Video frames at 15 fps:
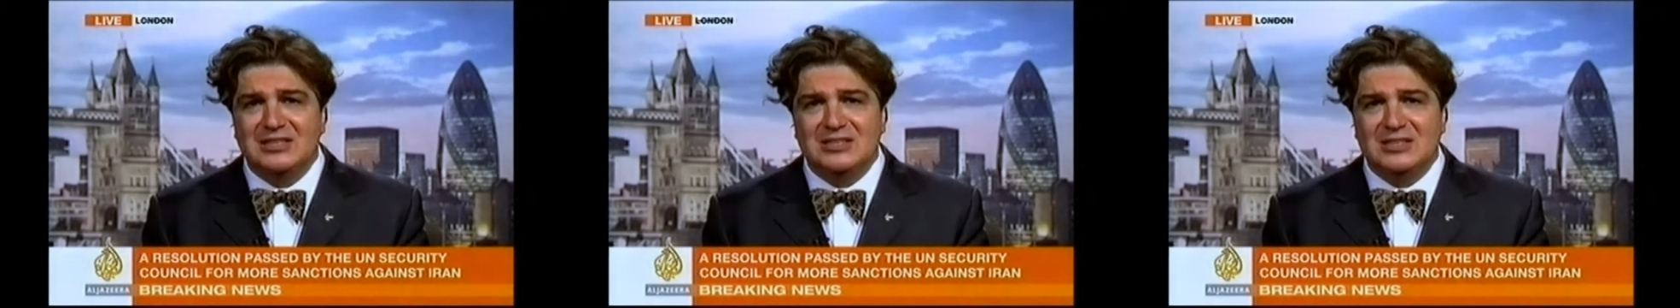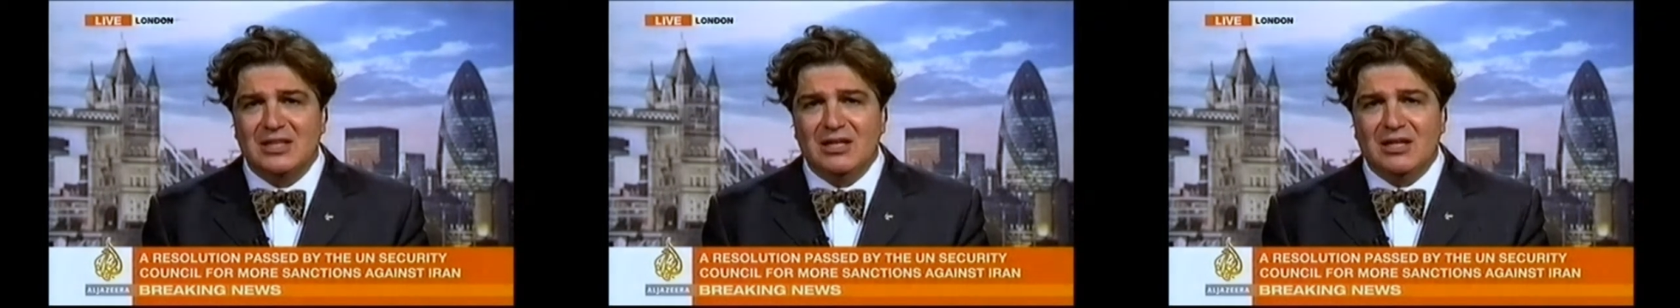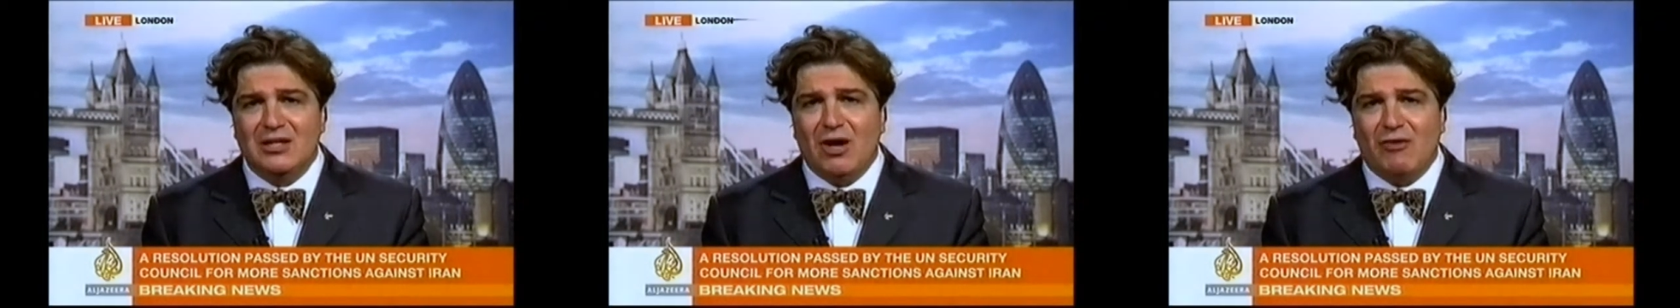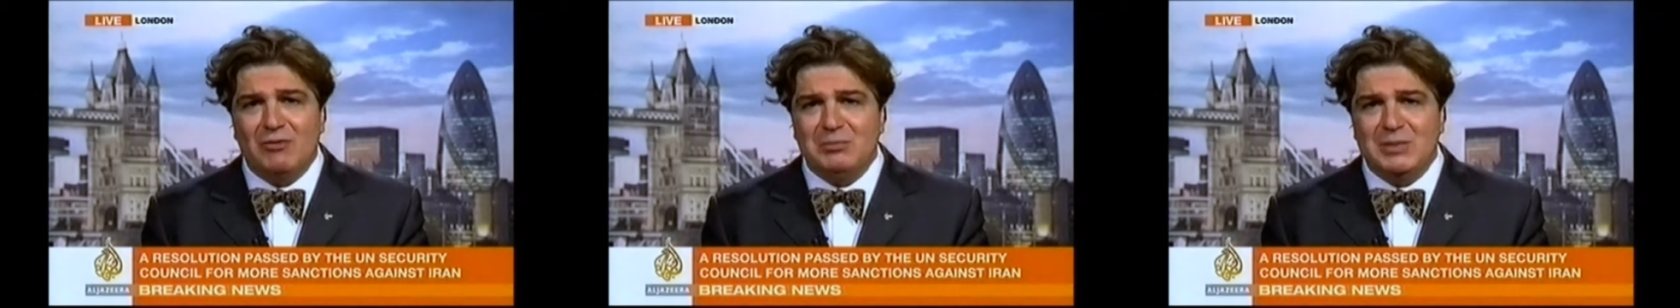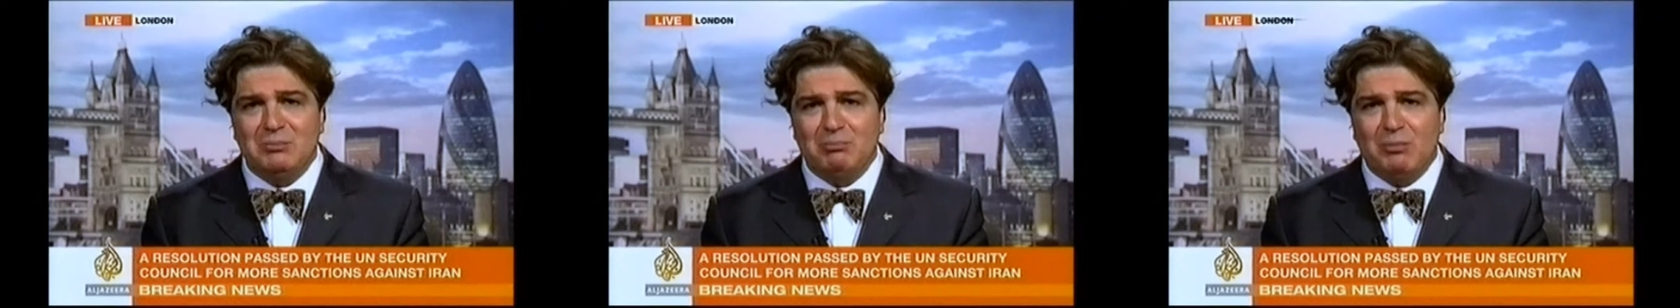its
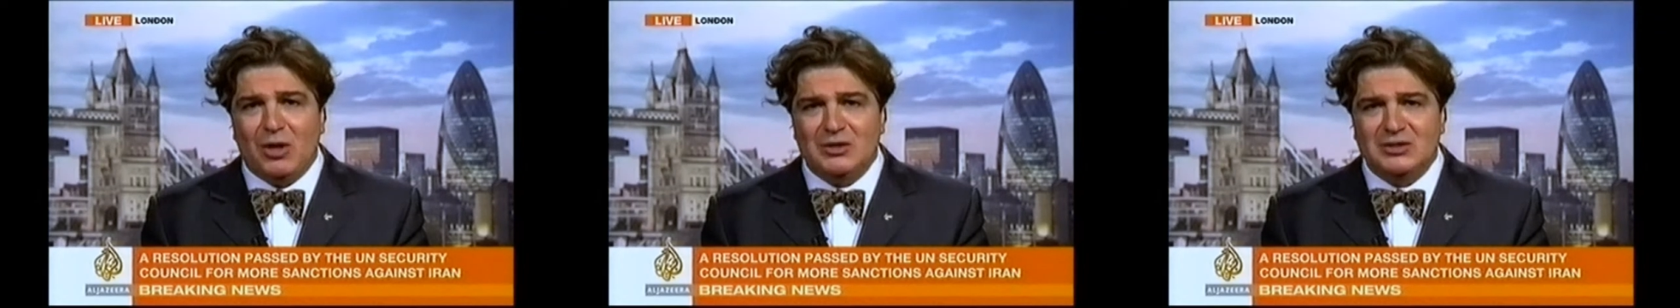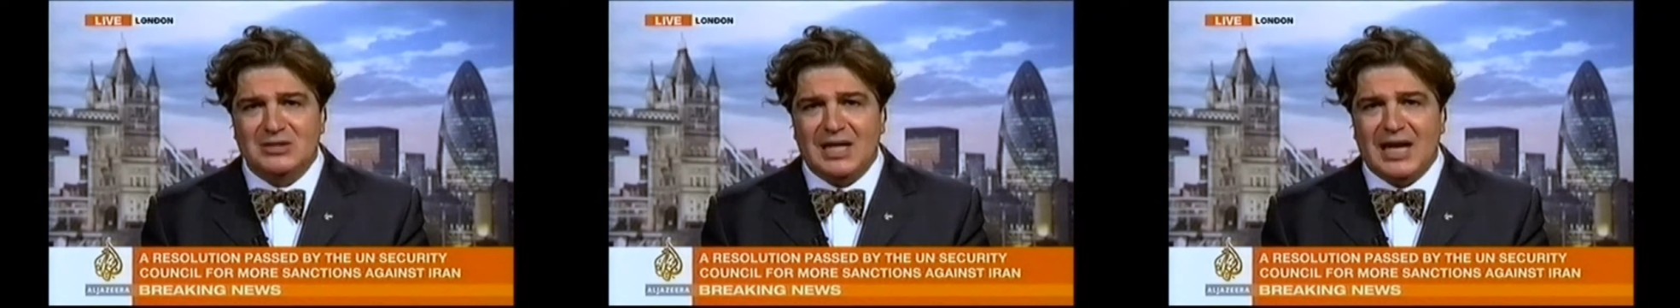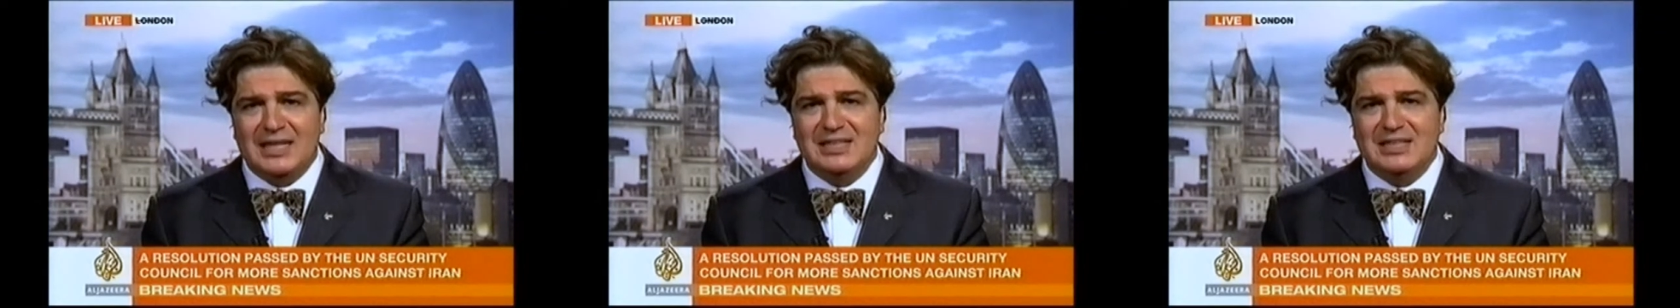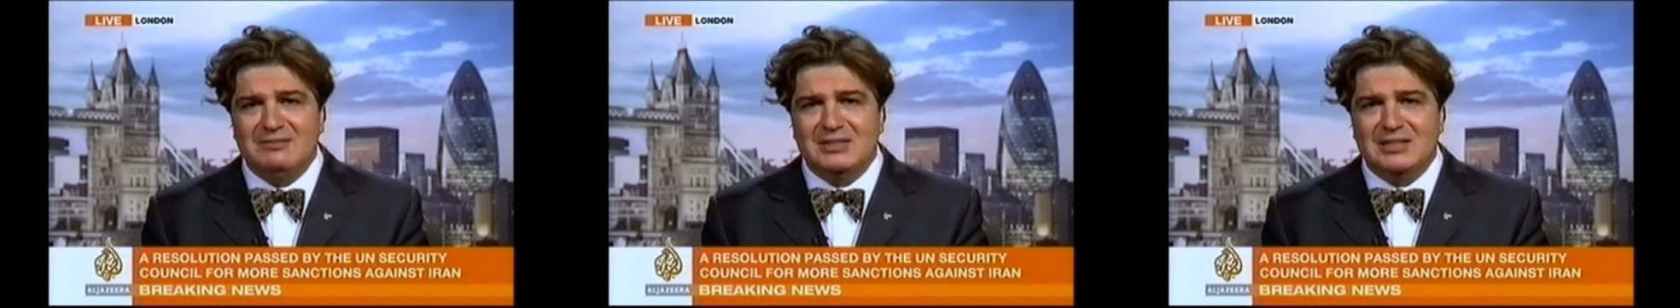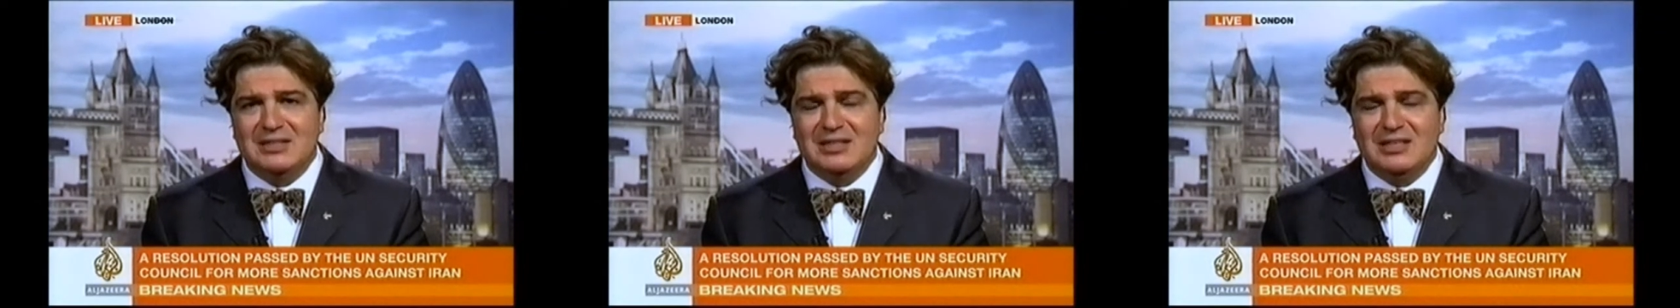government bonds at
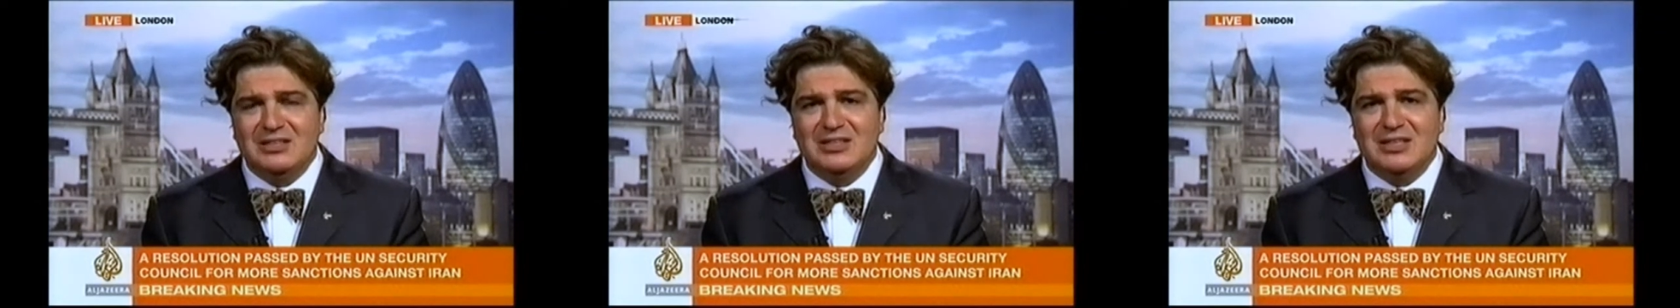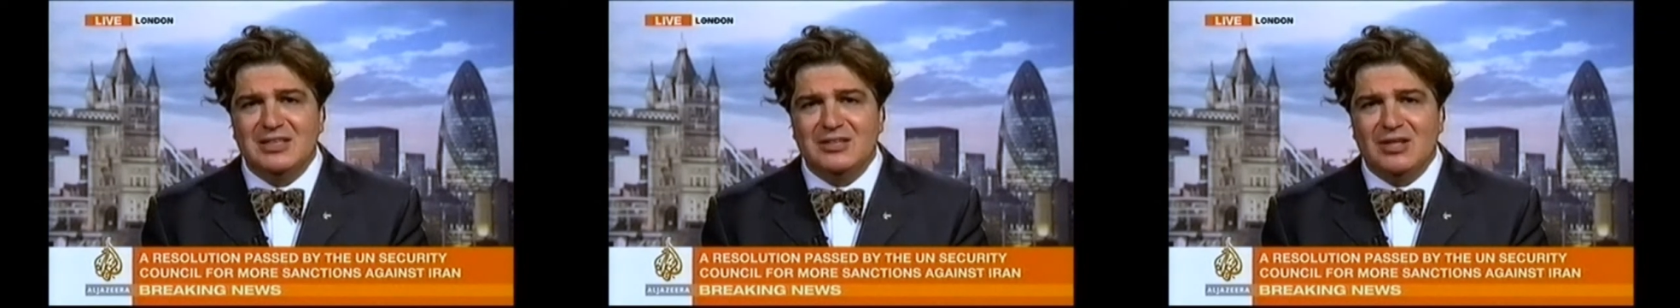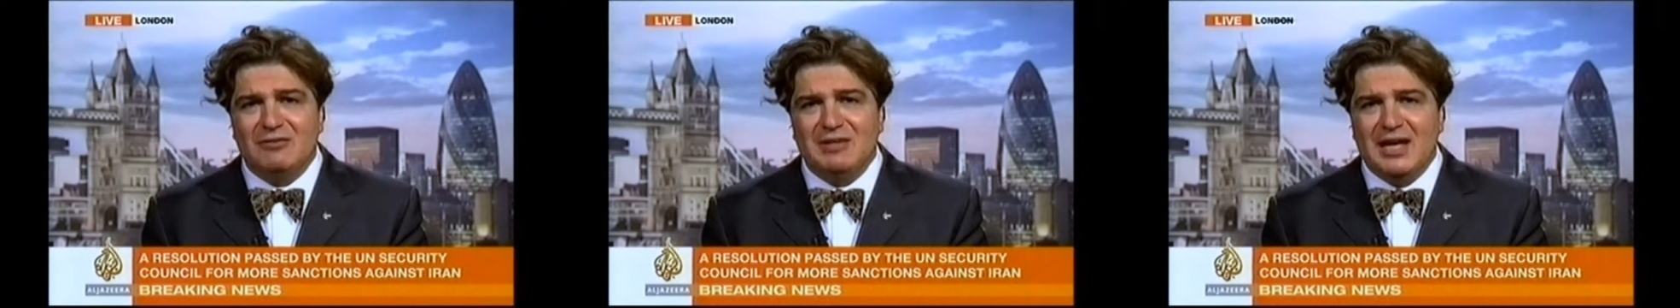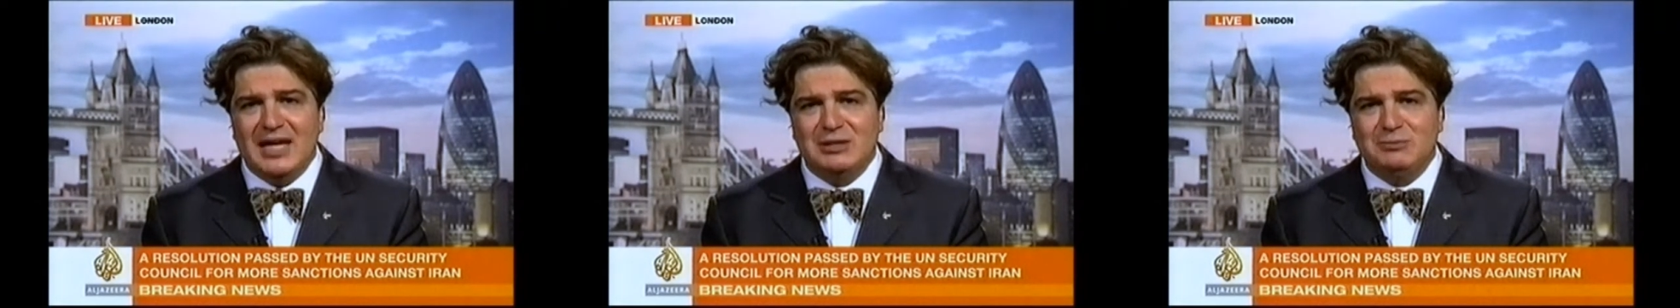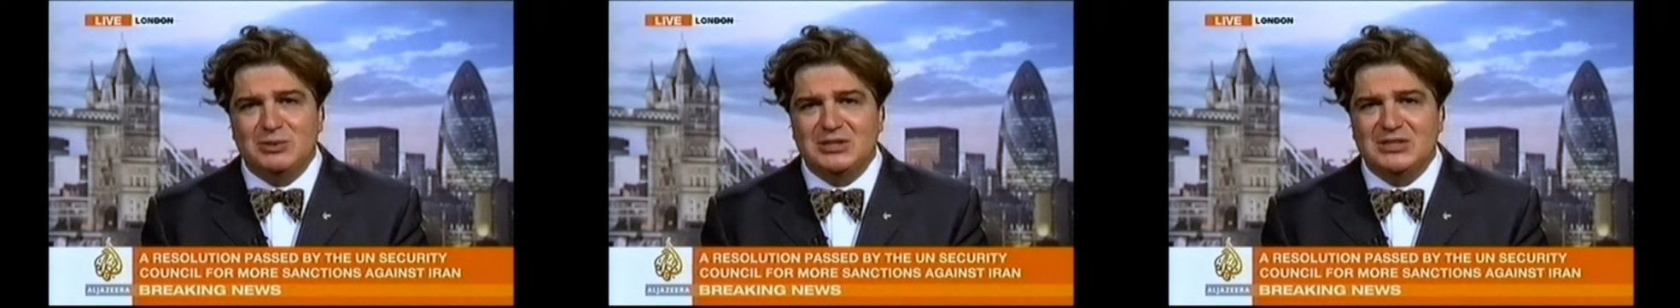even yield of
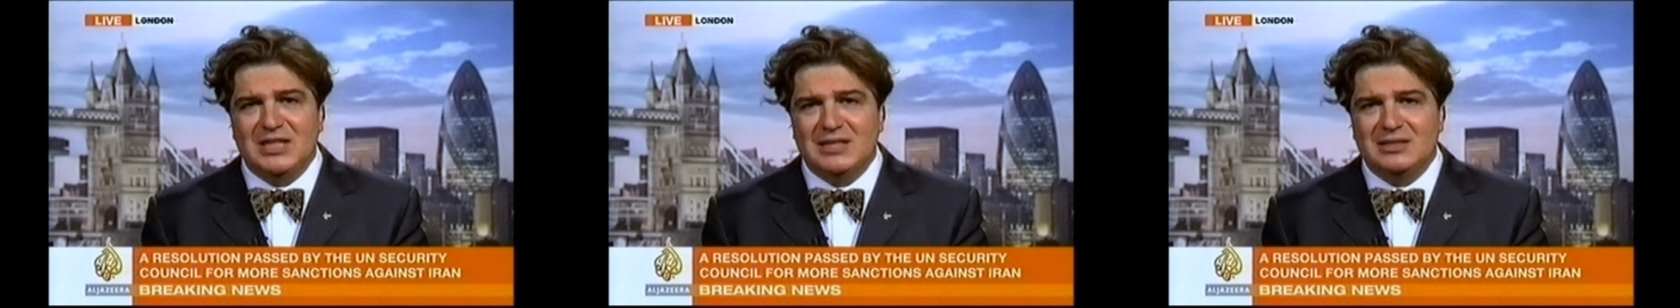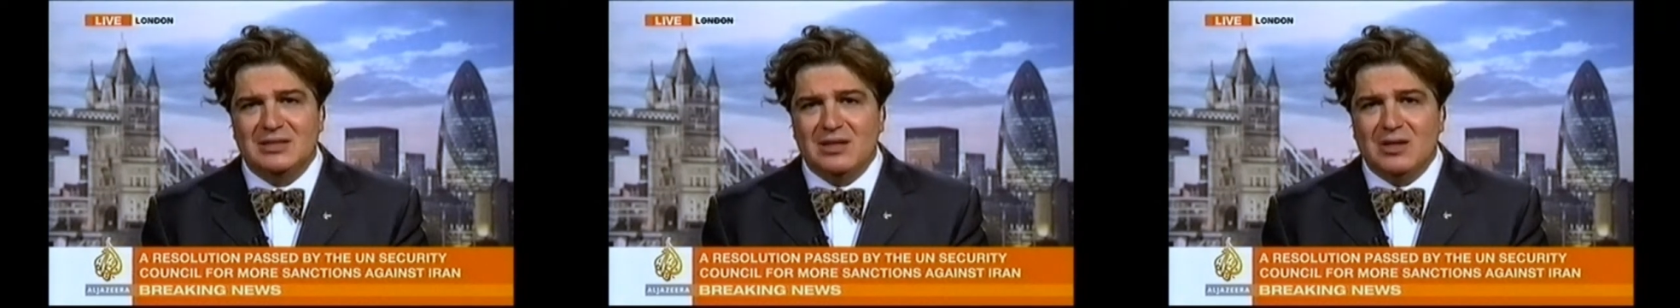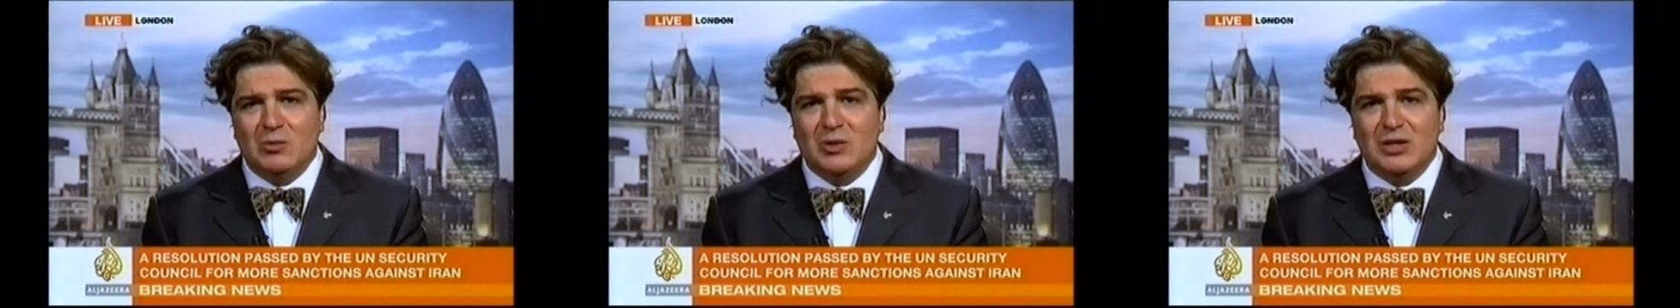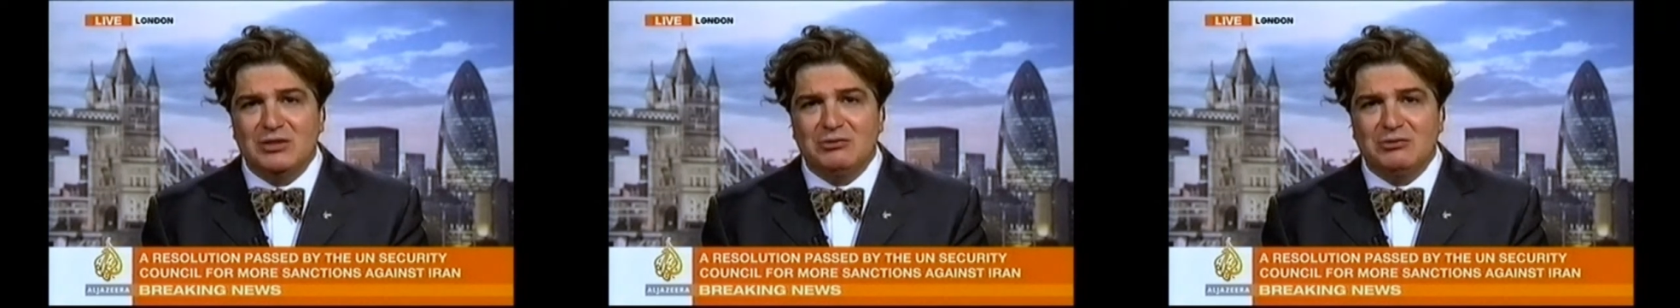8%, where